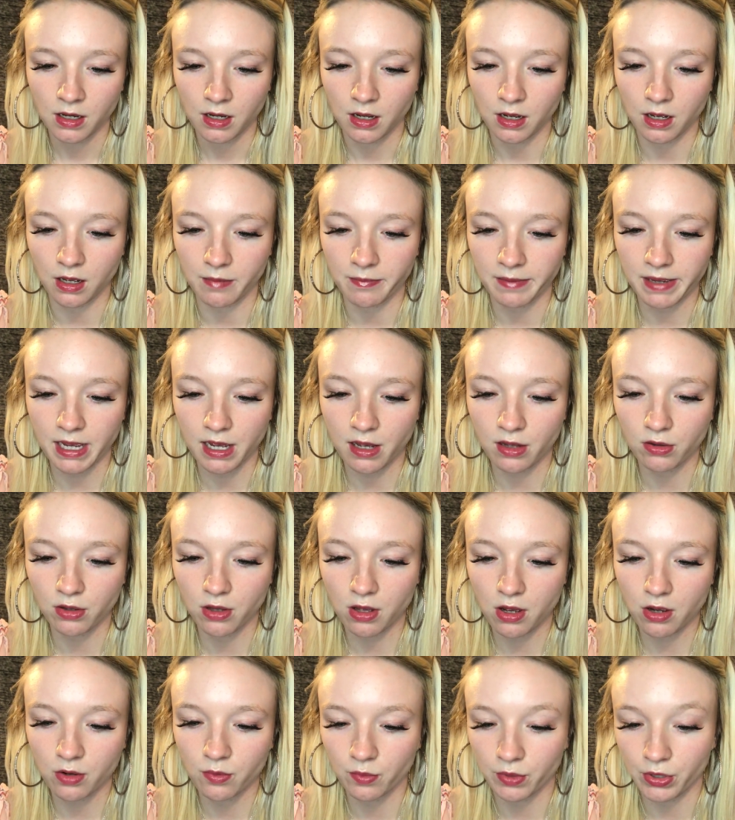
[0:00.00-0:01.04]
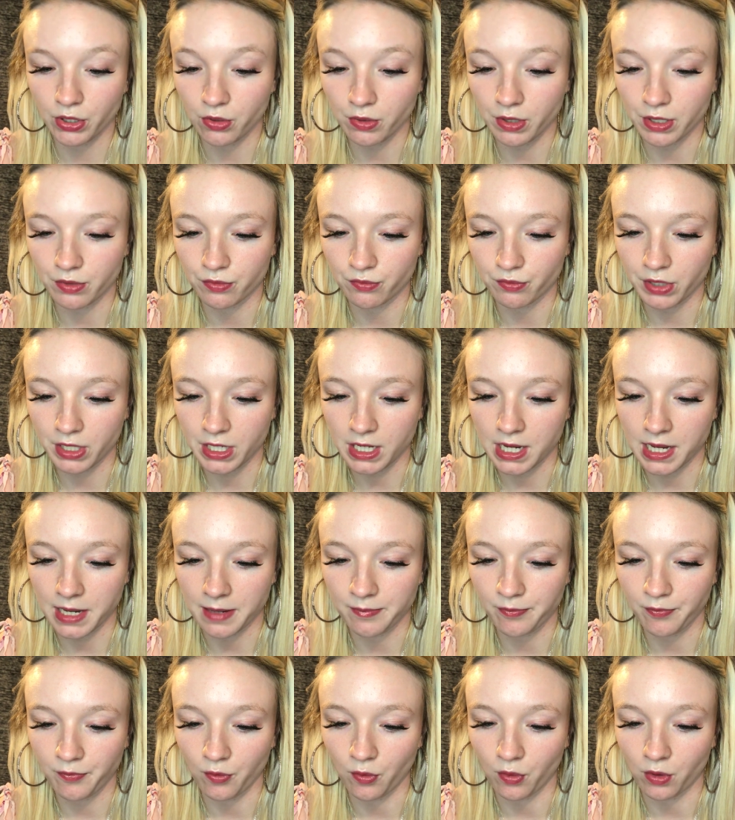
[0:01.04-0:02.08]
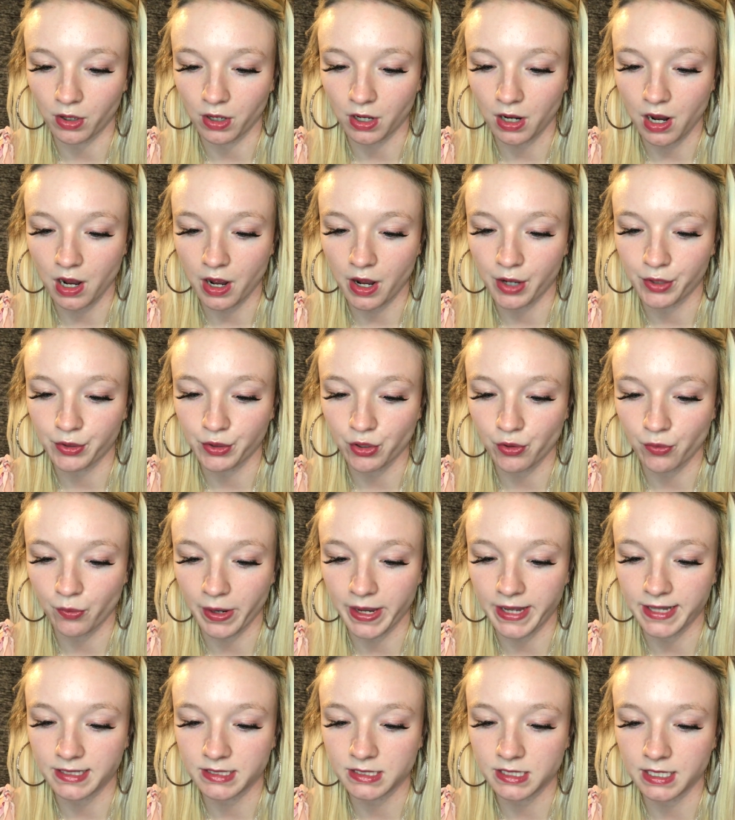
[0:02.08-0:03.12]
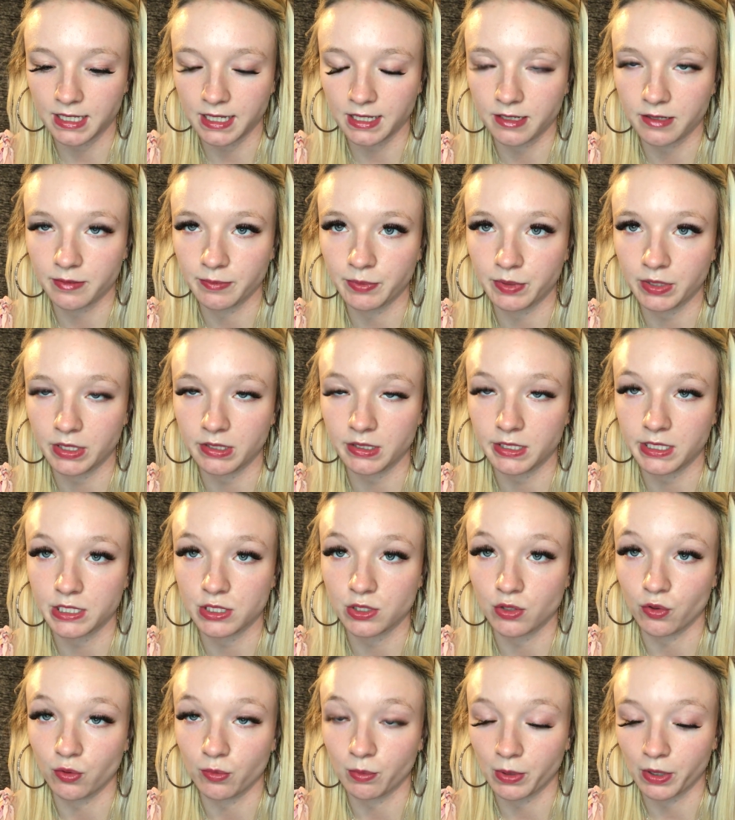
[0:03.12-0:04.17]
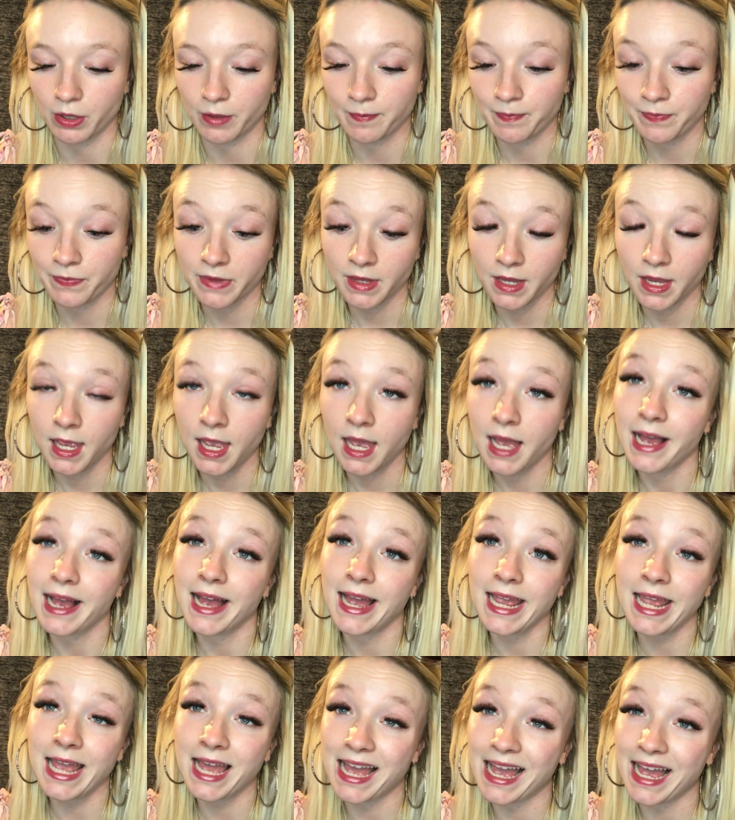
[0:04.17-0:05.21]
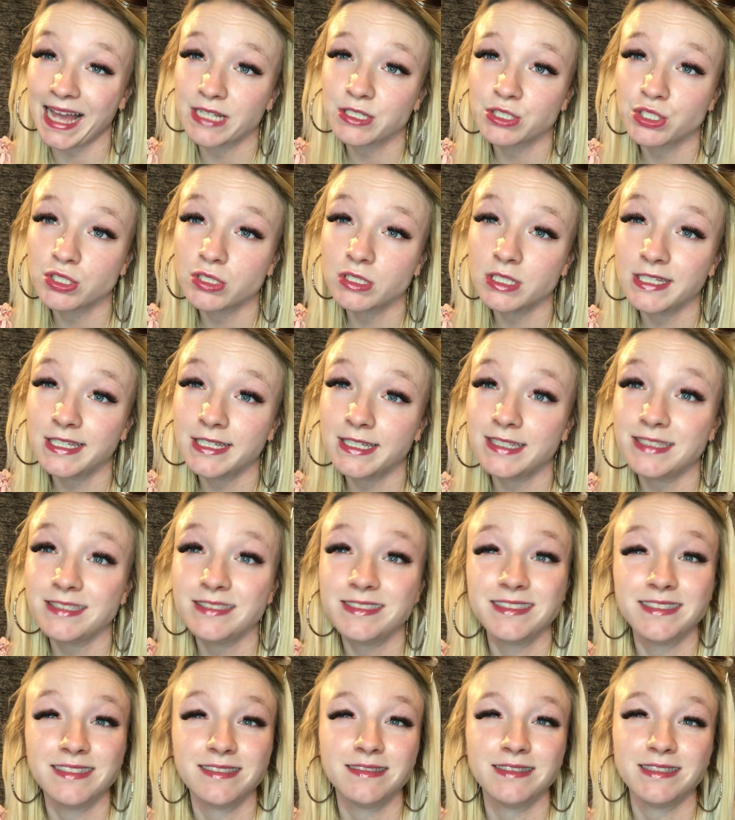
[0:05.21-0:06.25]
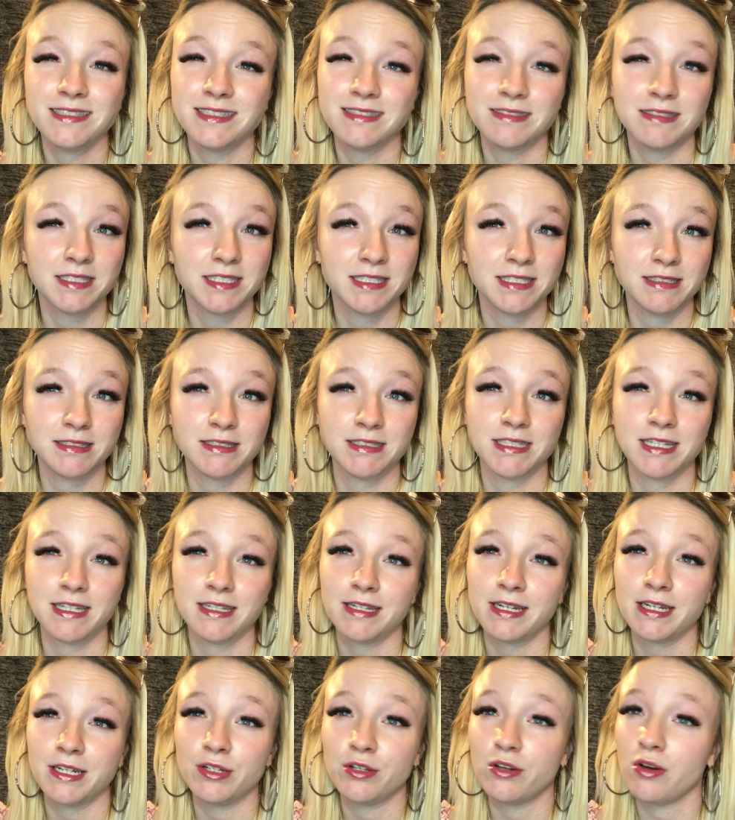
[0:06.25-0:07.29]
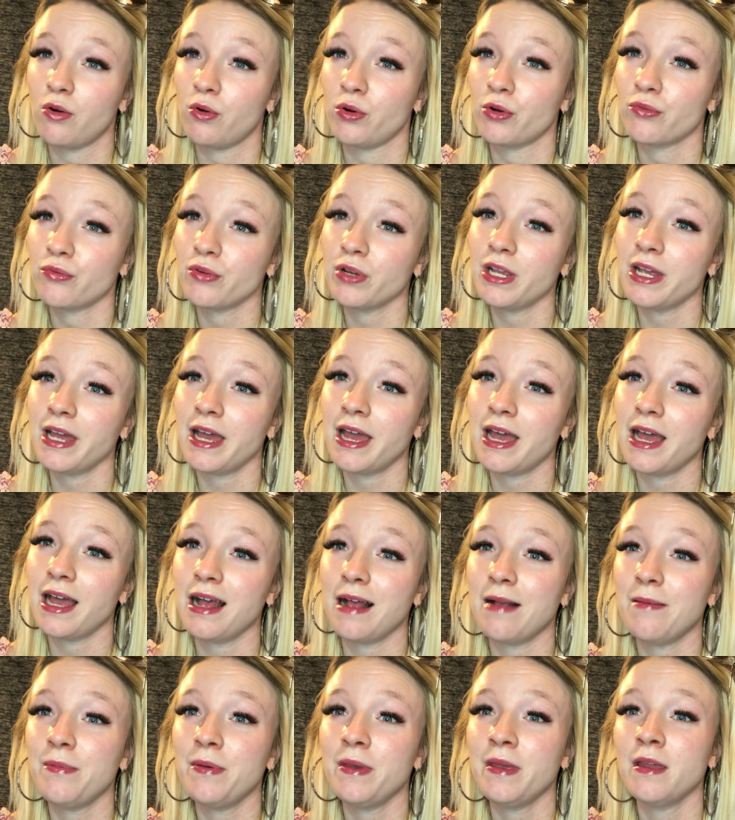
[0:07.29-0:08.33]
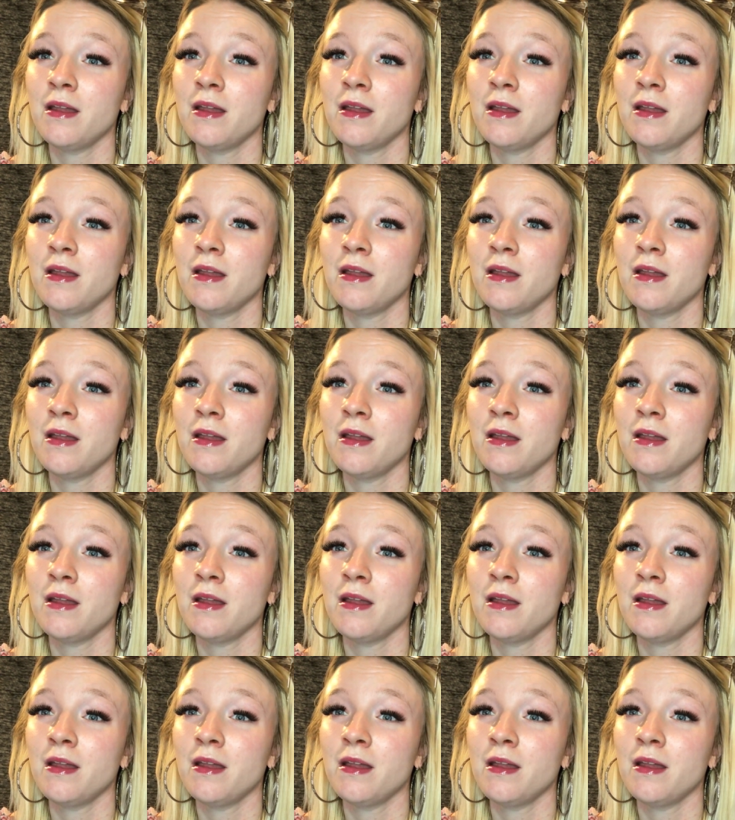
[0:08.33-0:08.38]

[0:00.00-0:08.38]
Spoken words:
How long were you in rehab for on your way to get completely sober? I actually didn't go to rehab.